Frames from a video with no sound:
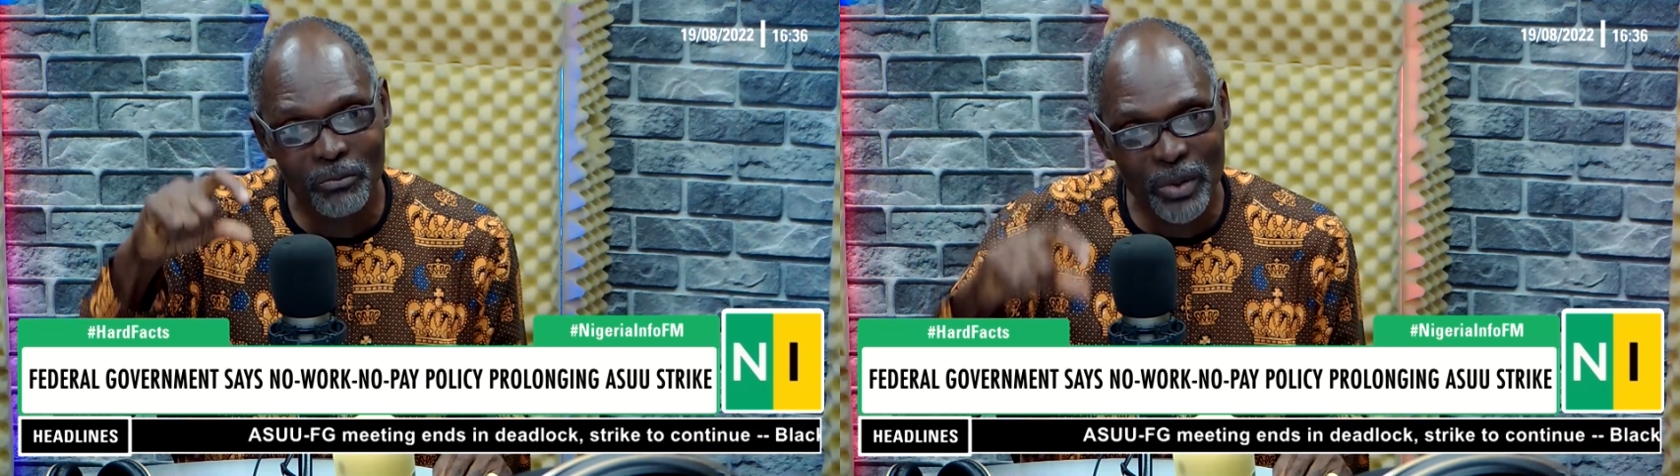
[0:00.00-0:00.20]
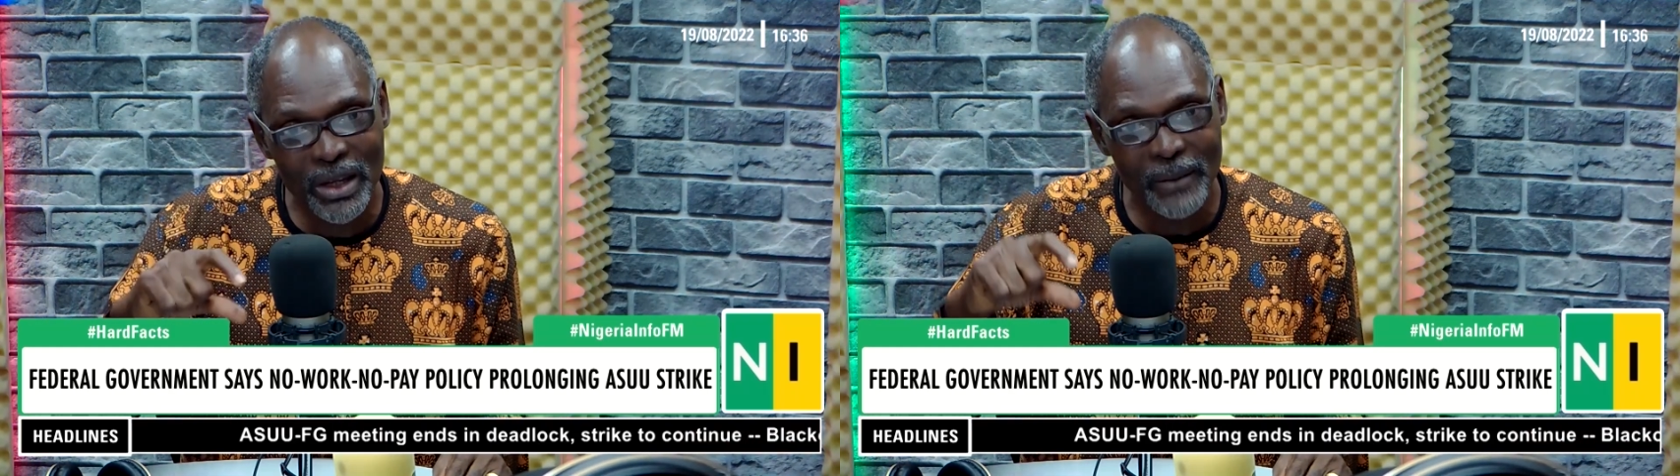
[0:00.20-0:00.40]

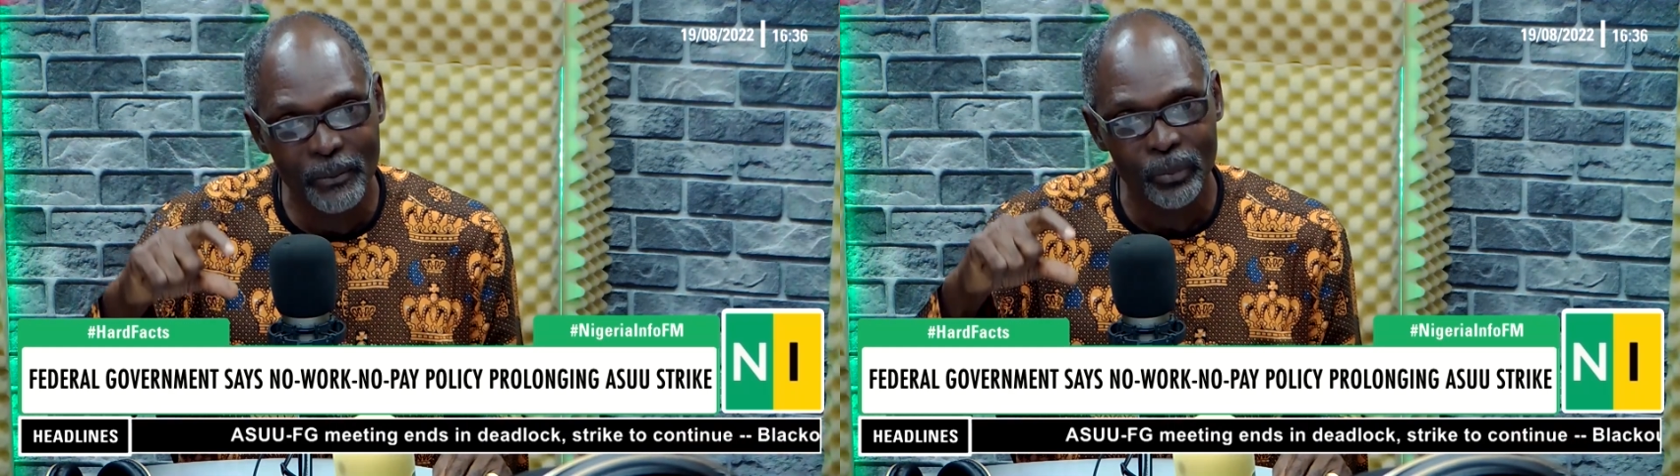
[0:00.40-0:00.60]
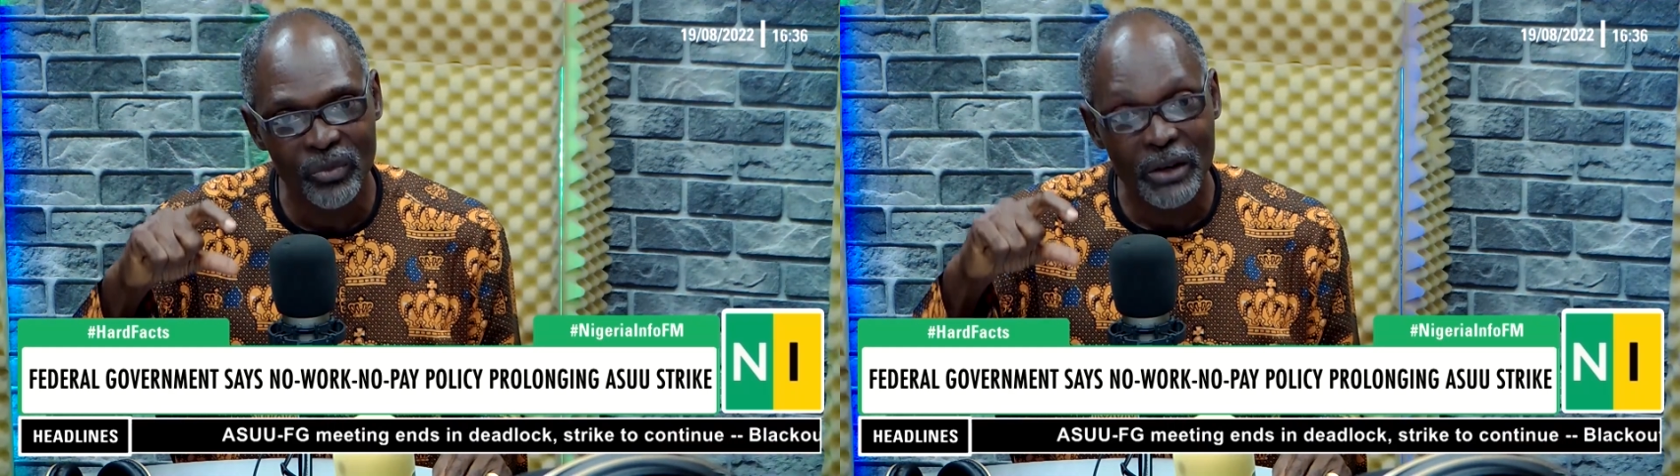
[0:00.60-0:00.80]
be
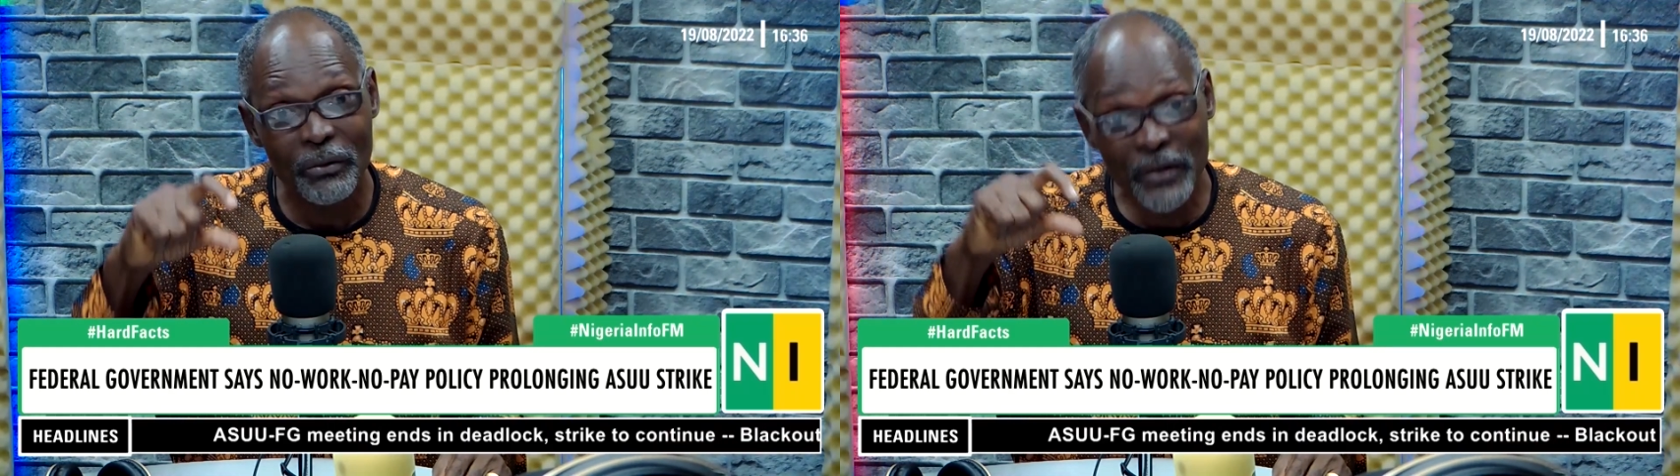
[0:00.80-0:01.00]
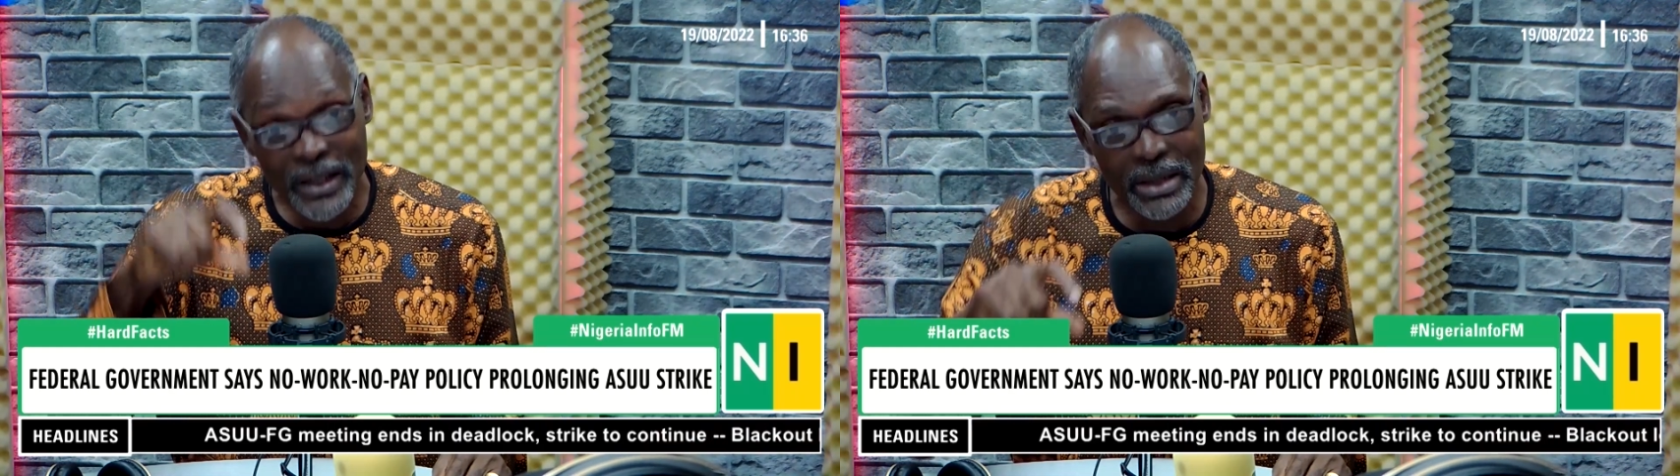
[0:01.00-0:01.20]

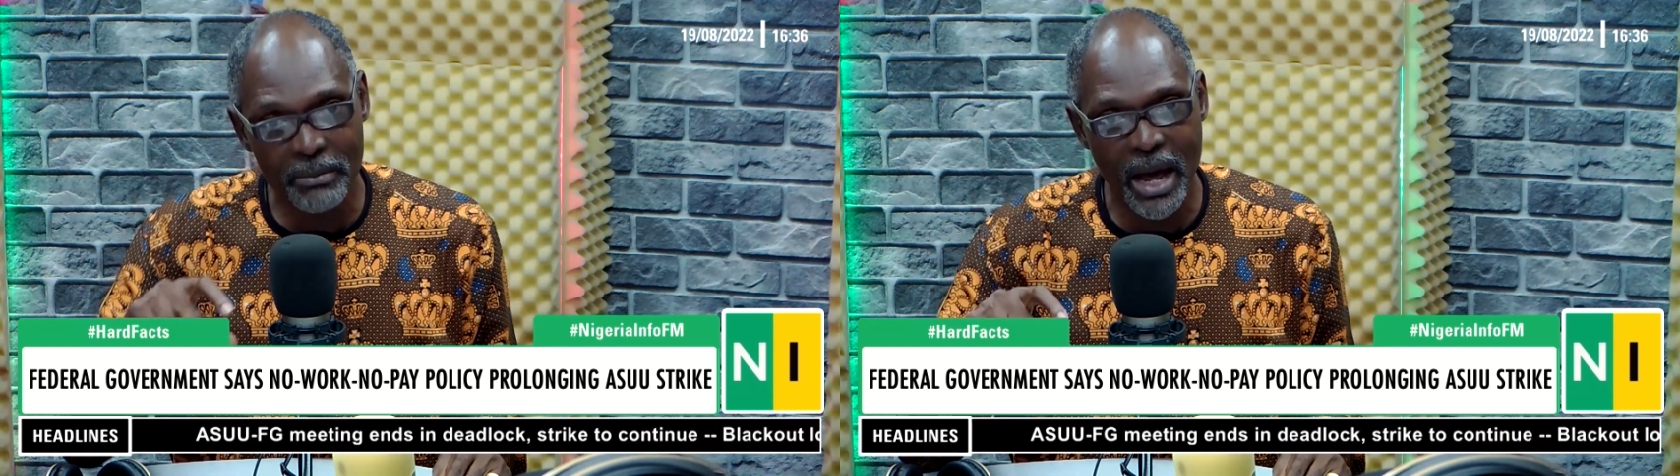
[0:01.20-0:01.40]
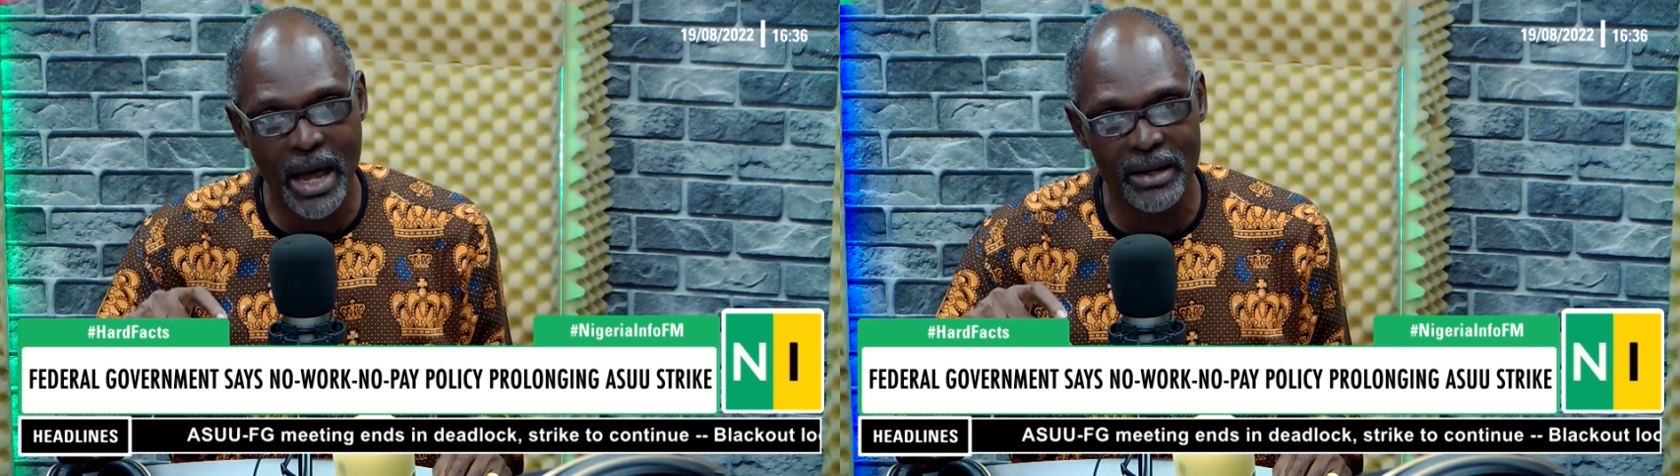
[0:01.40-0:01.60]

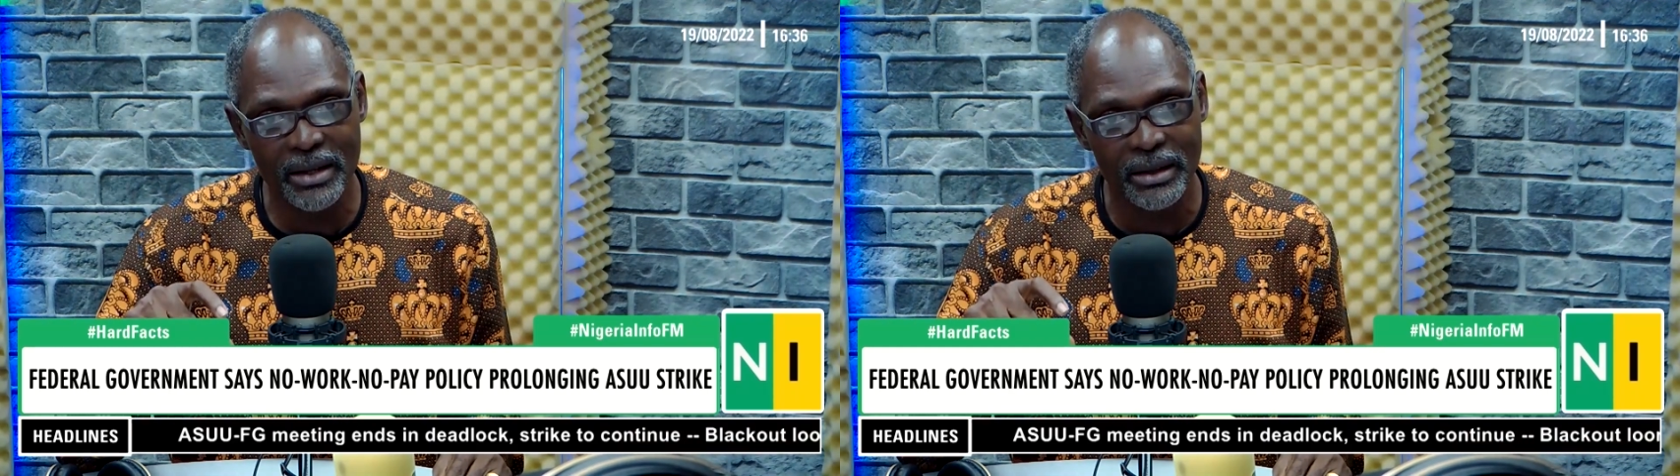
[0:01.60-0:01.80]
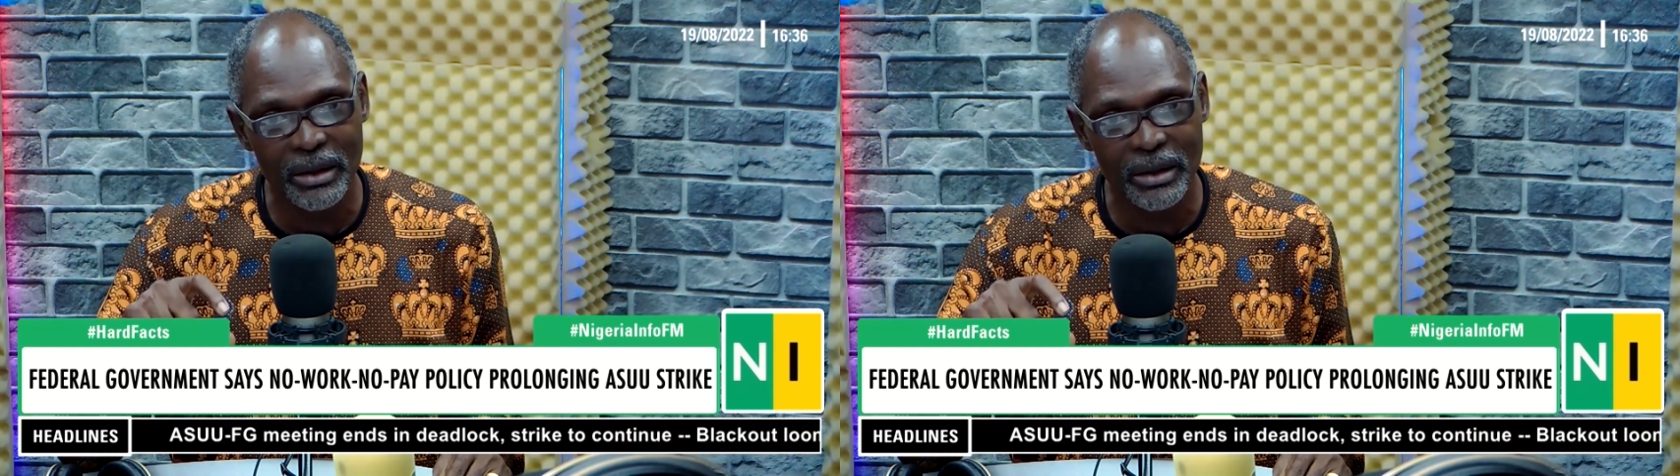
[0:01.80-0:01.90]
victimized